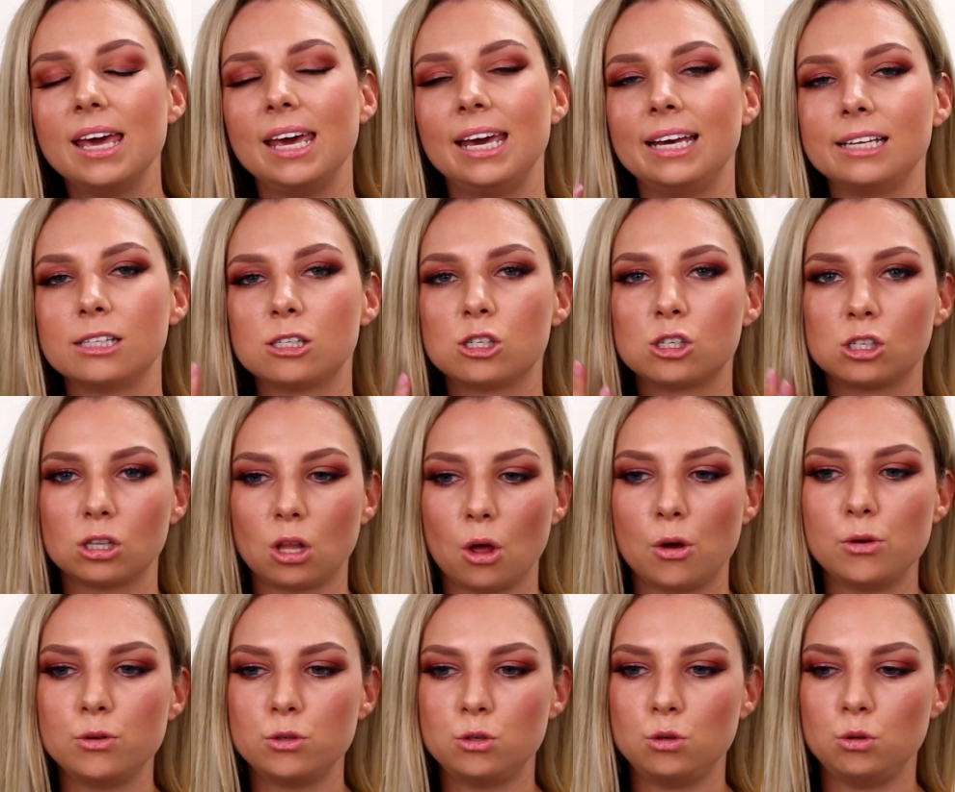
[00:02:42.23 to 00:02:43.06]
It
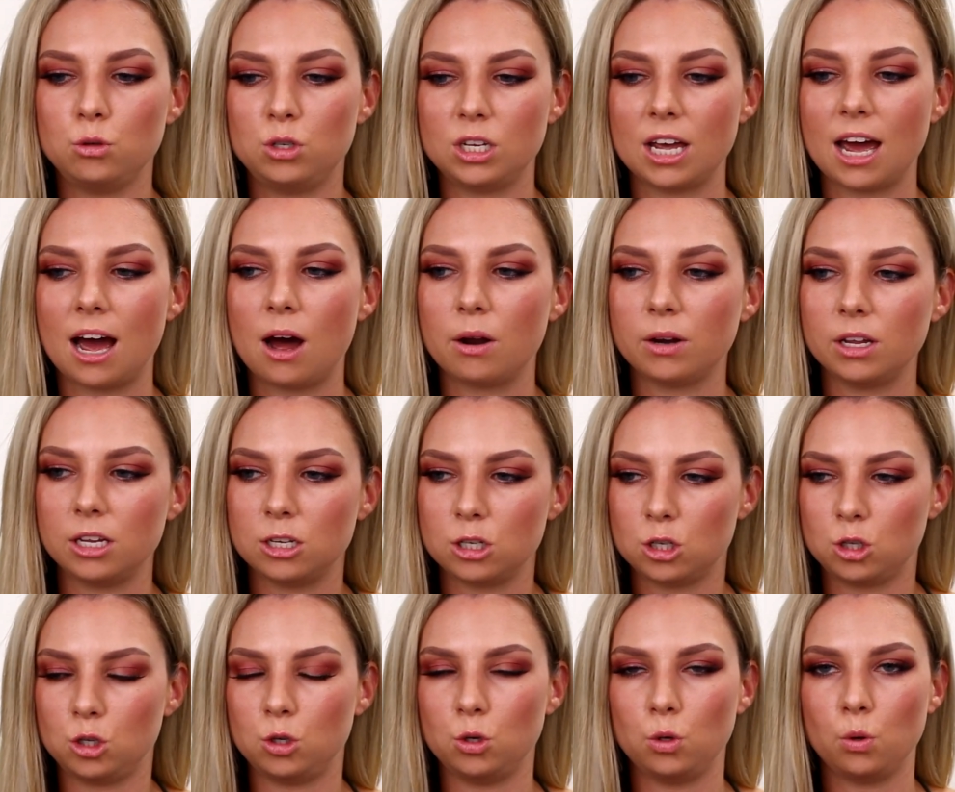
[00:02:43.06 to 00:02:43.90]
slows you down
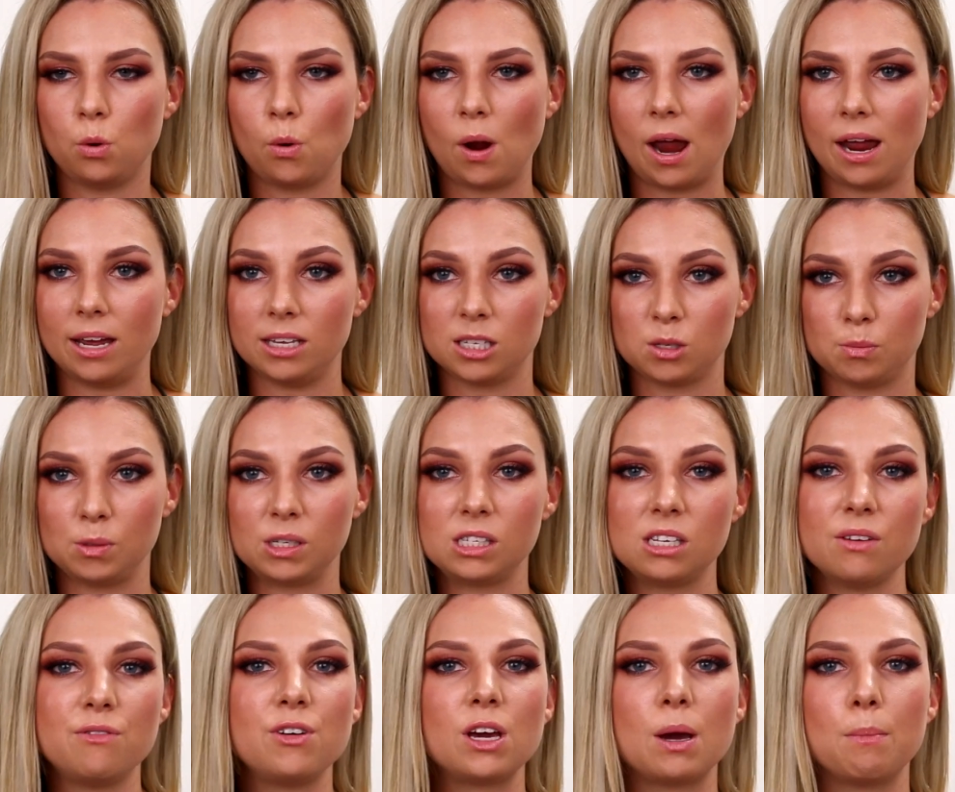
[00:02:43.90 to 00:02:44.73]
into a
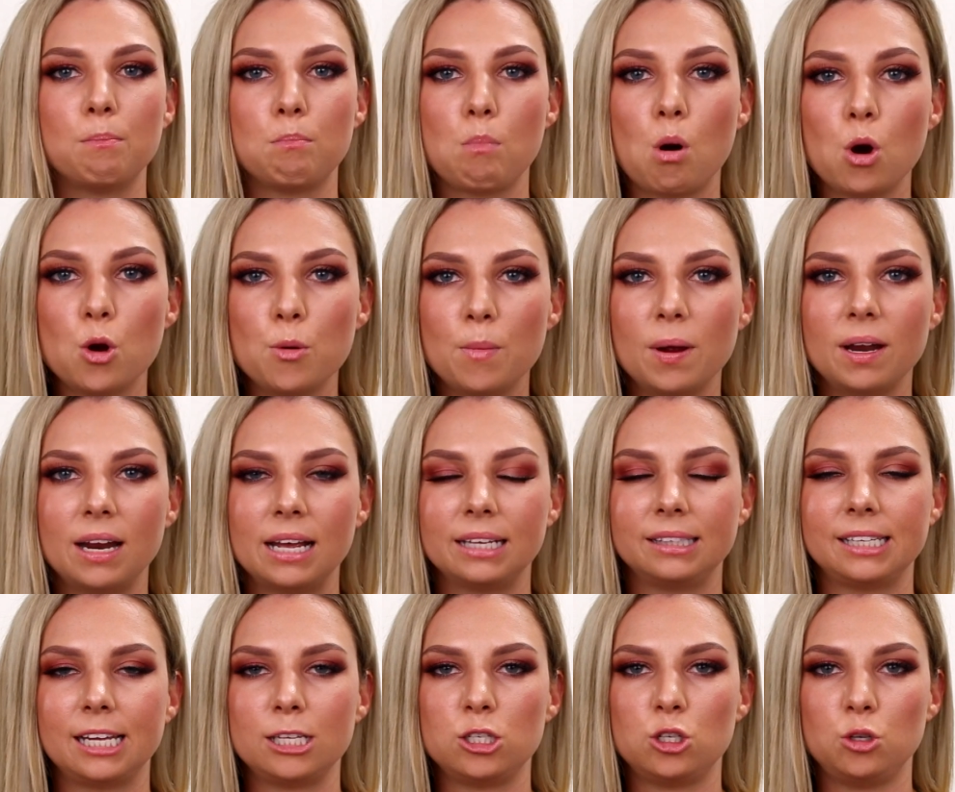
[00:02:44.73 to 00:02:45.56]
specific moment,
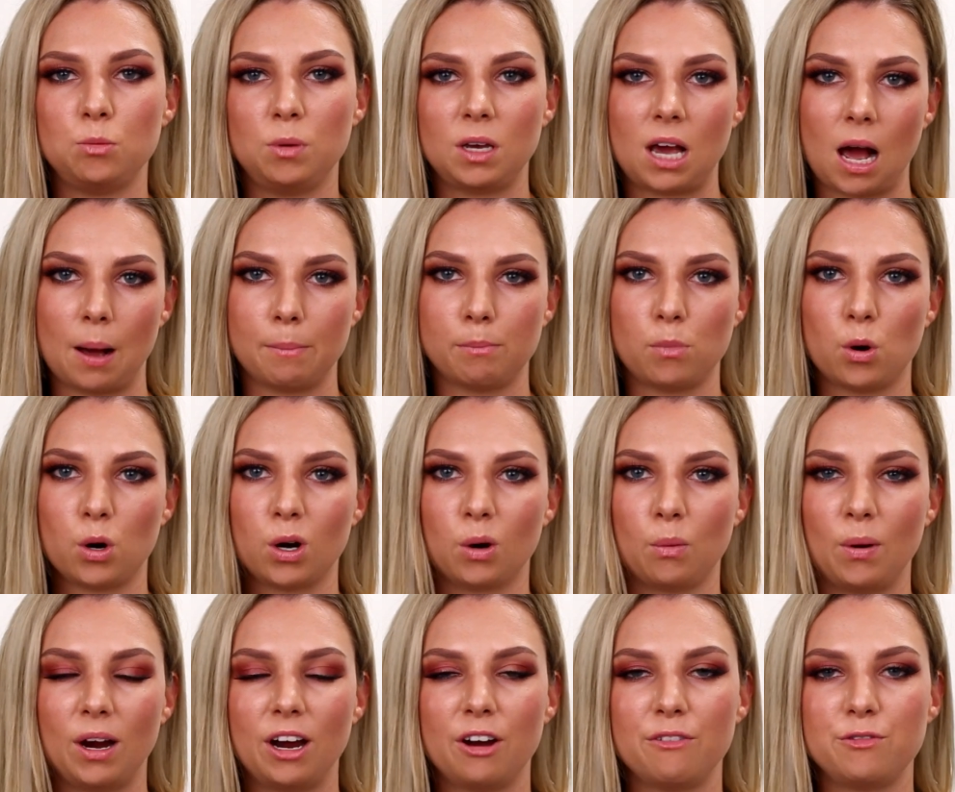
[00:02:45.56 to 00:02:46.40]
it lets you become
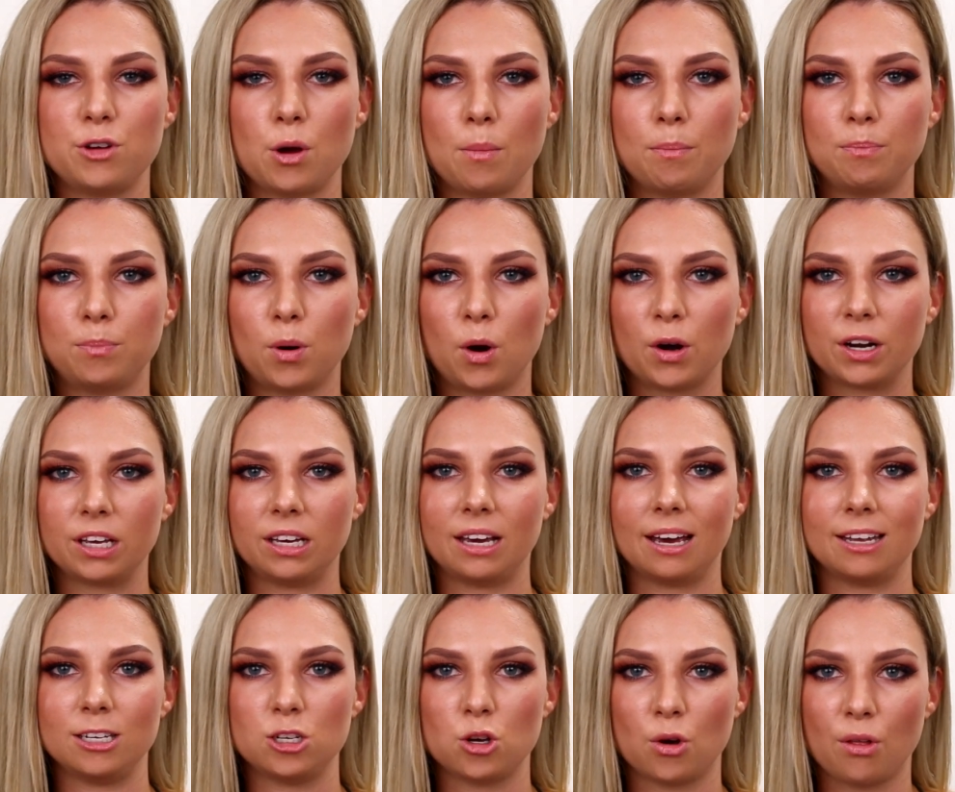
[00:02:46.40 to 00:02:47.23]
more aware of your
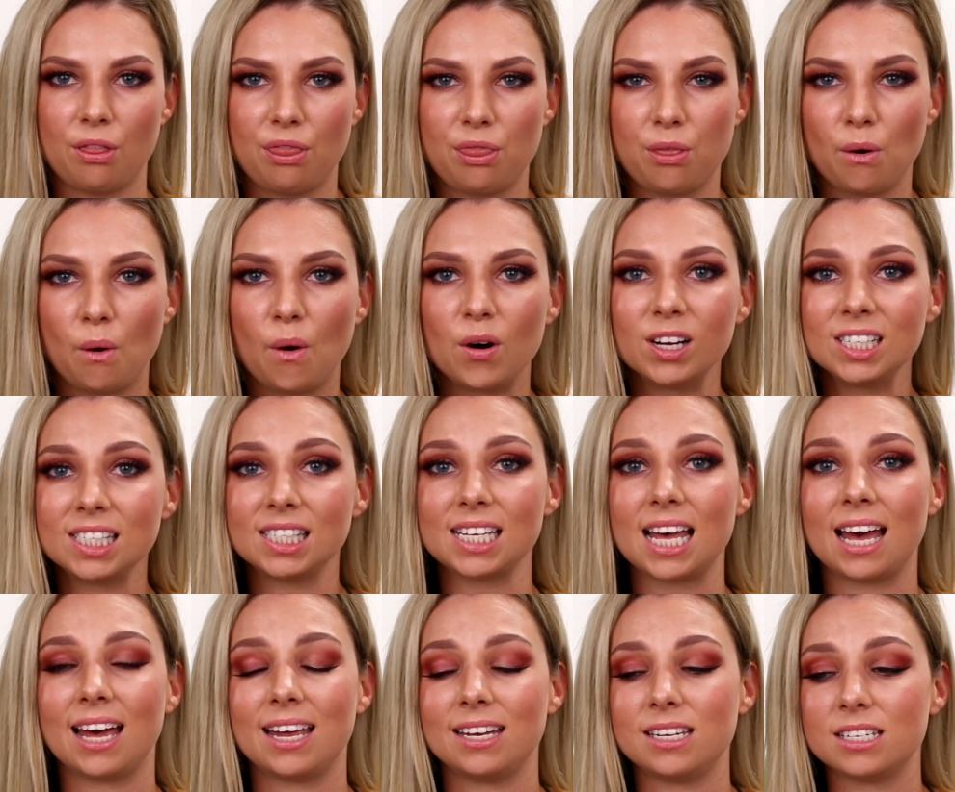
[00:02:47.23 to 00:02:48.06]
body and your
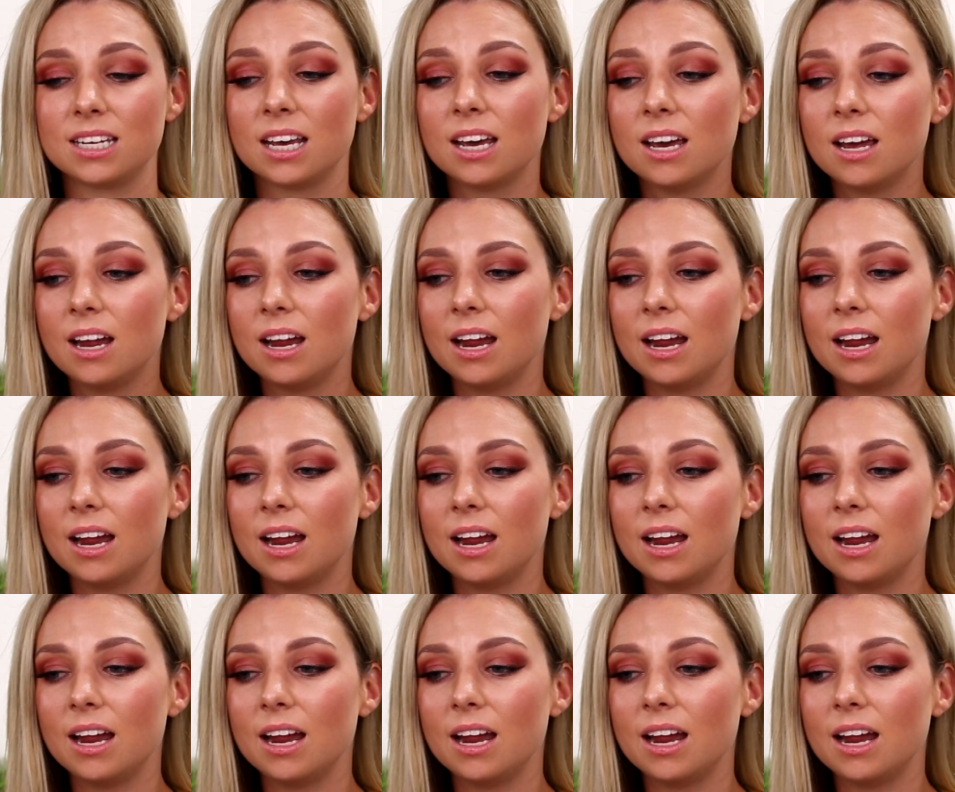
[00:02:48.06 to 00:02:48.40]
thoughts, and